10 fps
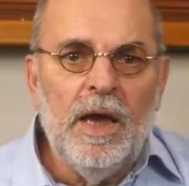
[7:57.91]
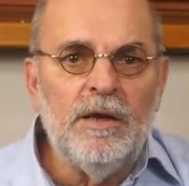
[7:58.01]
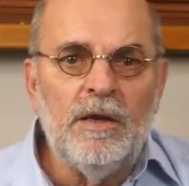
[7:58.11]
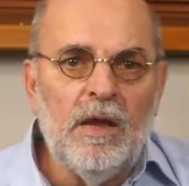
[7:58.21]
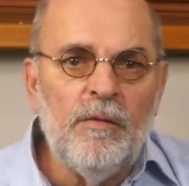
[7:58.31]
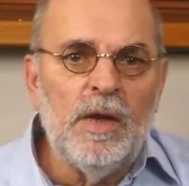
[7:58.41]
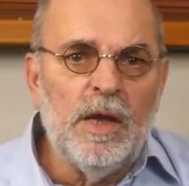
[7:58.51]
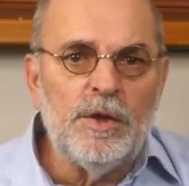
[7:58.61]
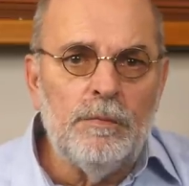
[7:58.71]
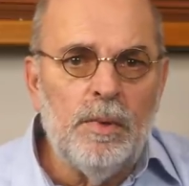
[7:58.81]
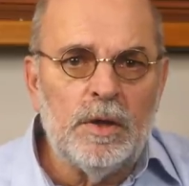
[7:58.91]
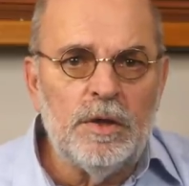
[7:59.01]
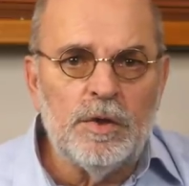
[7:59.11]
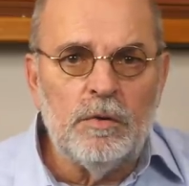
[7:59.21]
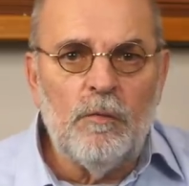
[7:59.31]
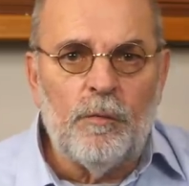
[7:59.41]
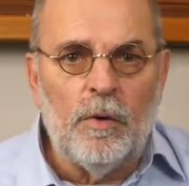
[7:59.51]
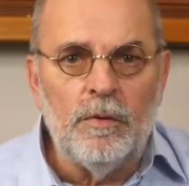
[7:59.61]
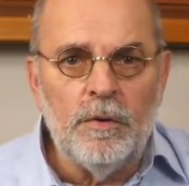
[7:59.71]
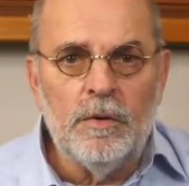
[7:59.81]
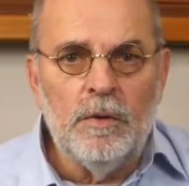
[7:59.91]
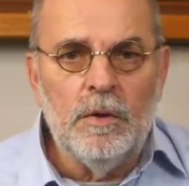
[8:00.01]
and the navigation buttons on the front.